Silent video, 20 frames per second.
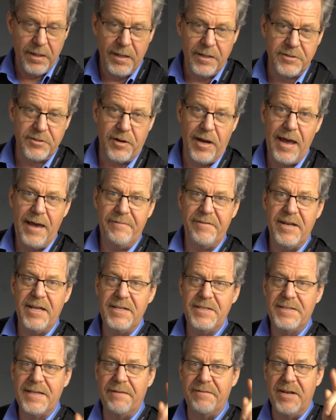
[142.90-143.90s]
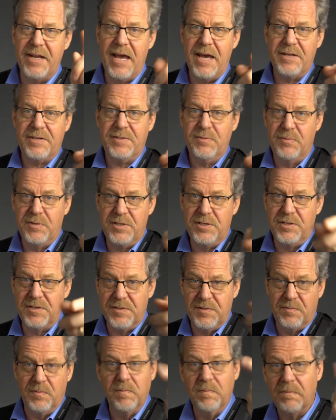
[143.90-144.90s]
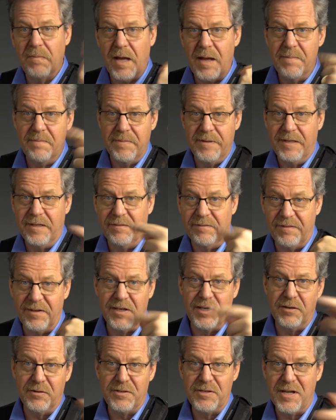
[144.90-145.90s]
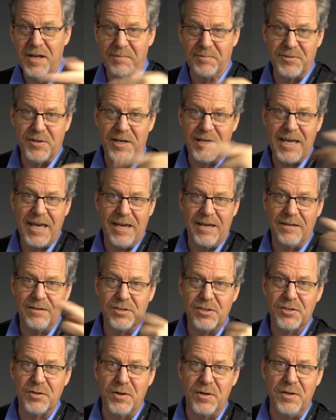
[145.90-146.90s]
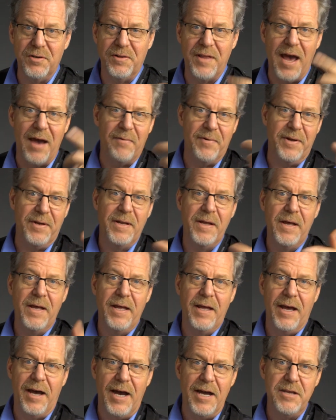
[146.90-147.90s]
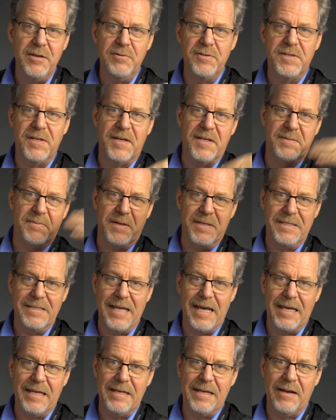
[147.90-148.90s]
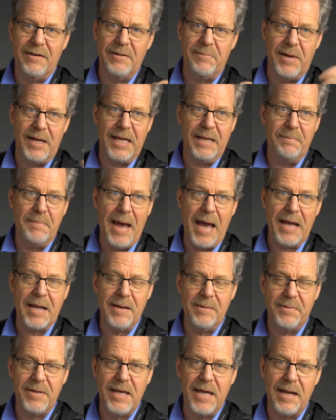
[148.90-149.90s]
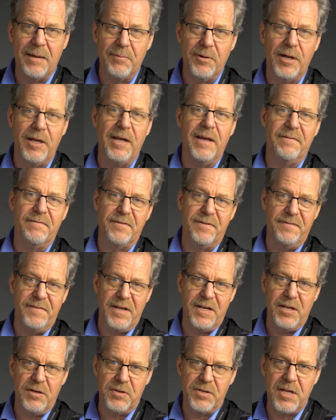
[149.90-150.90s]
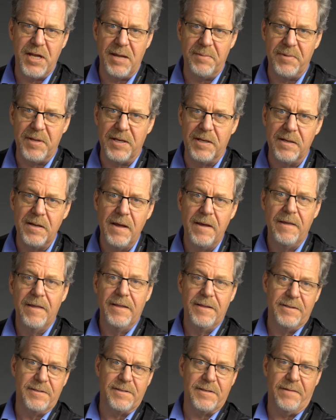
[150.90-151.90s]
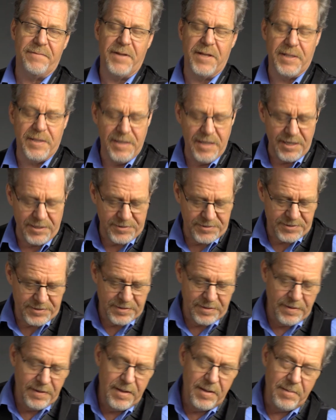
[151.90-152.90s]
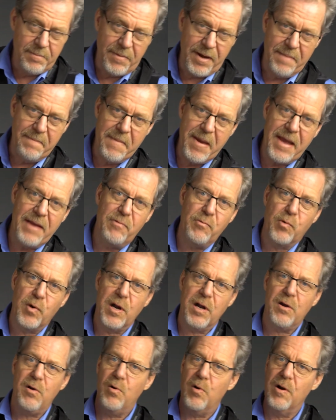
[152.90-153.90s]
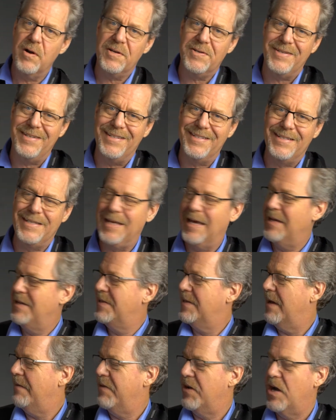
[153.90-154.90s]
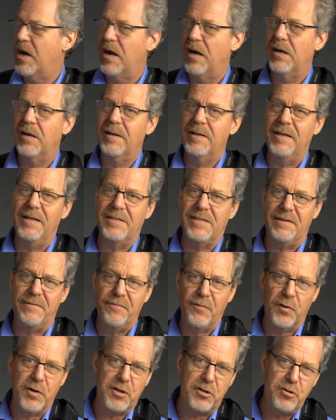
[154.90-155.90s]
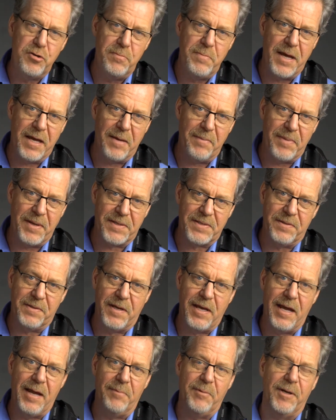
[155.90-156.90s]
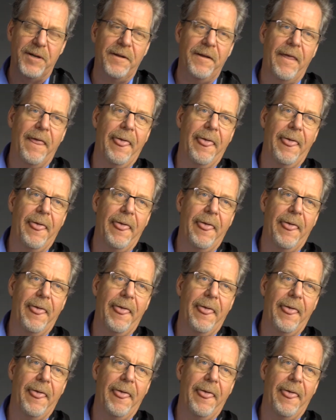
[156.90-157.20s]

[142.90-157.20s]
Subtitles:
So I have an A7S, which is, I'm being videotaped, so I can't show you that one. I use it as my secondary, my backup camera, and for videotaping, stuff like this. My main workhorse is the A7R. It's a 42 megapixel camera.